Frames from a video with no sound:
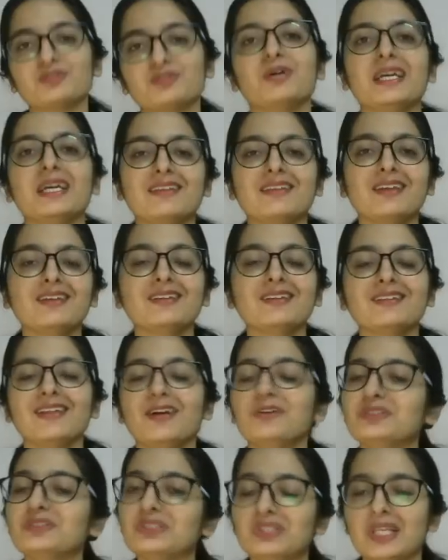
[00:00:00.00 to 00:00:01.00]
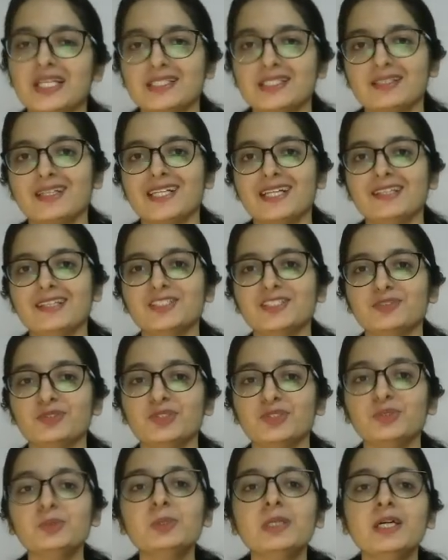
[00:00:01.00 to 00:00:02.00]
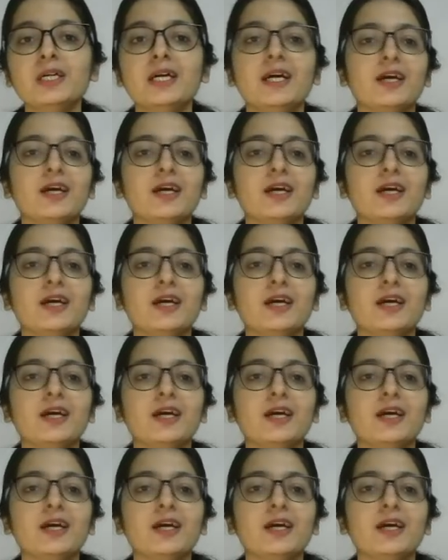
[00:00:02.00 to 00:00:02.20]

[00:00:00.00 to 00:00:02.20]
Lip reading: So I think now the things are clear to you.